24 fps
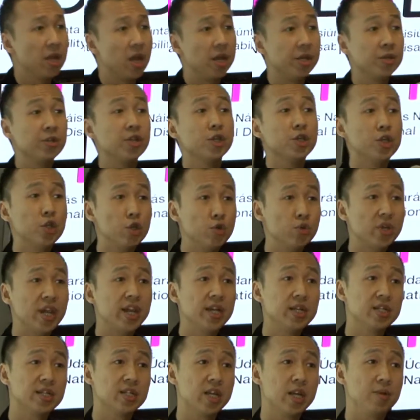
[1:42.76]
in the
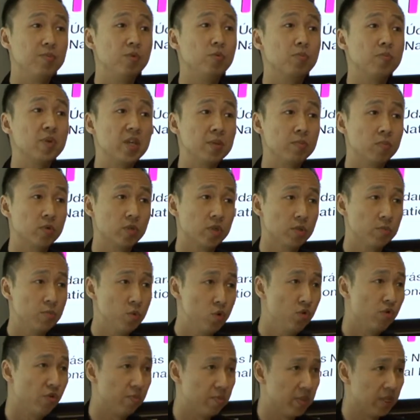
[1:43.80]
UK Disabled People's
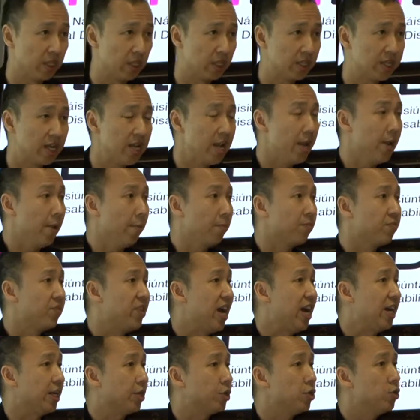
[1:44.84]
Movement
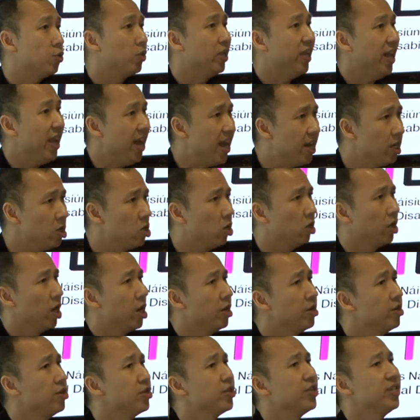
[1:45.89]
that you cannot
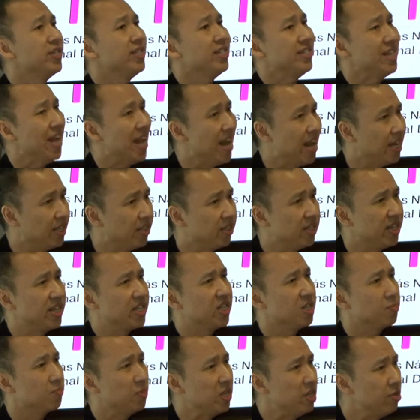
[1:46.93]
understand the
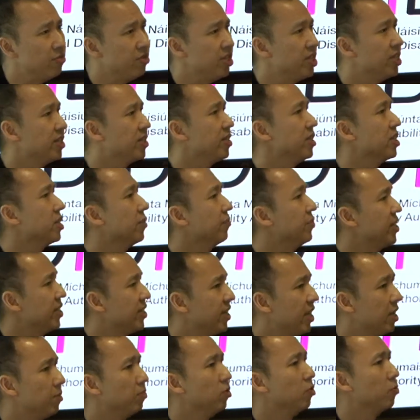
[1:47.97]
experiences of
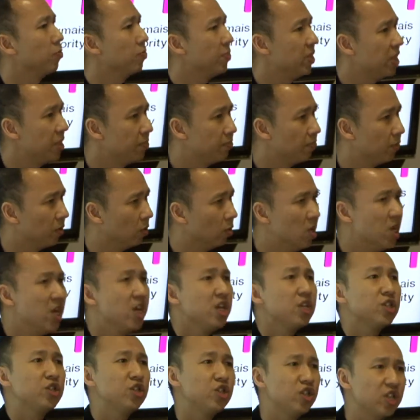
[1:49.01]
disabled people
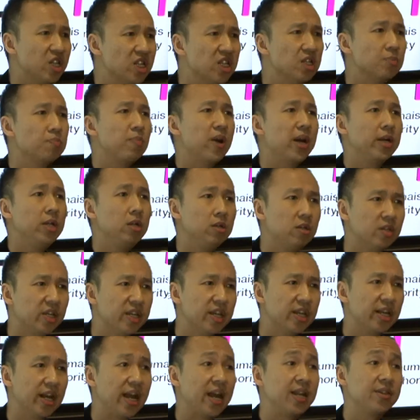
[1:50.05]
just by
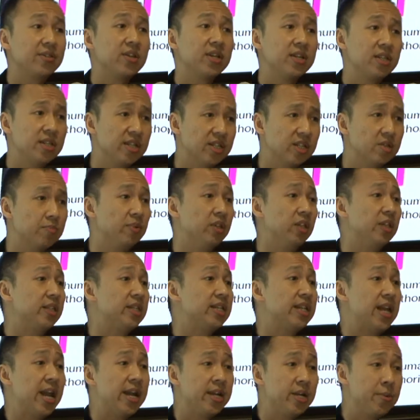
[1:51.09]
looking at their
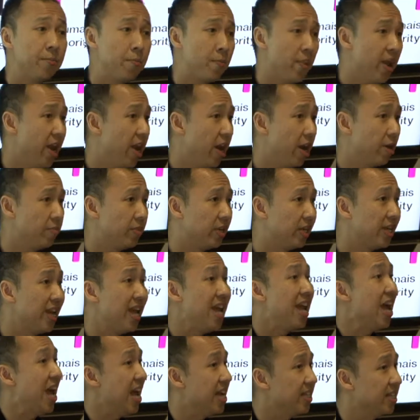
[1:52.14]
disability and impairment,
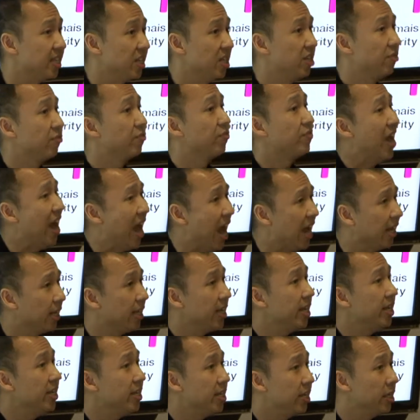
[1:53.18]
as if that
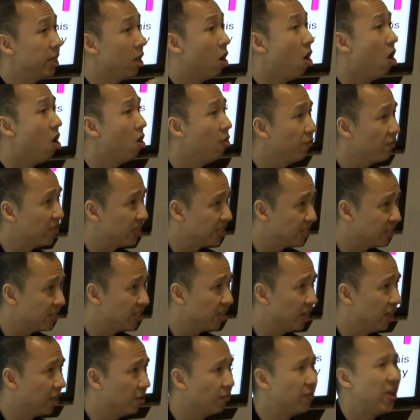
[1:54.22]
in and of
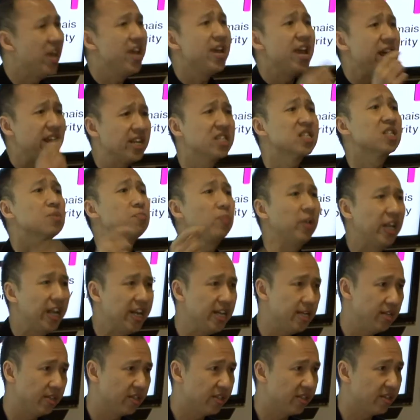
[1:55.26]
itself
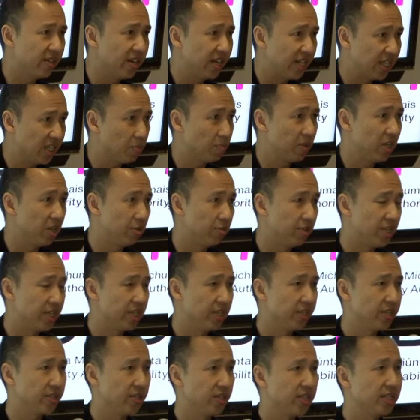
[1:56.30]
explains their
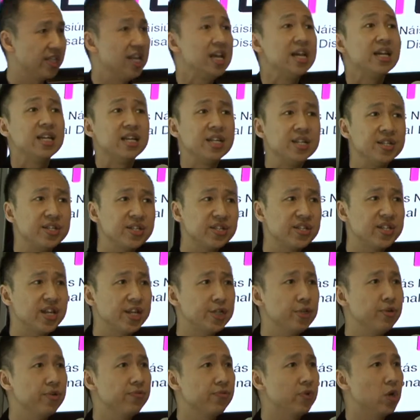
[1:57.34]
experiences. Instead,
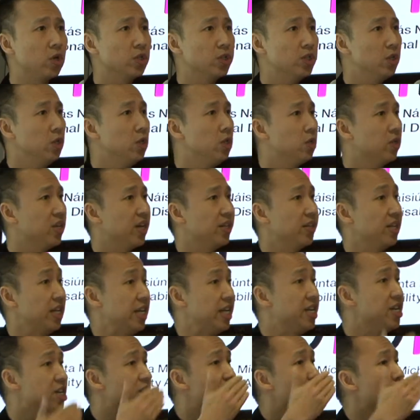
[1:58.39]
you've got to look at the
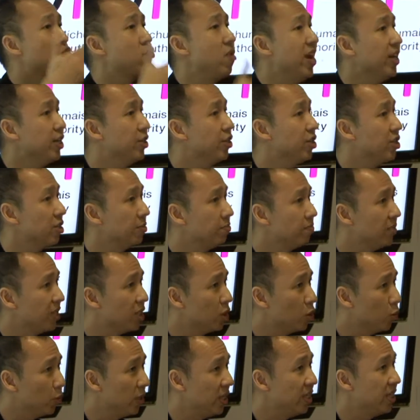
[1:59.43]
interaction
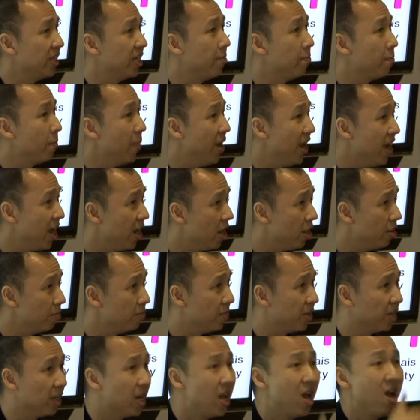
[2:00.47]
between the
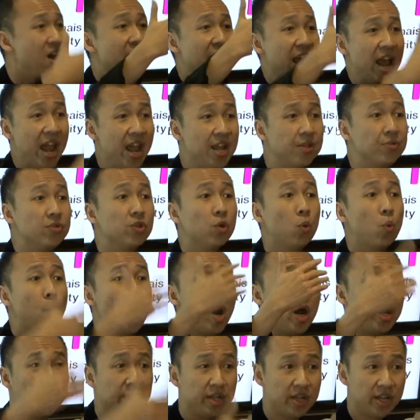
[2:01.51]
impairment and the
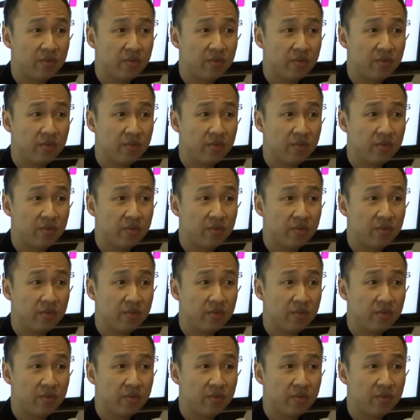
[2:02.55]
wider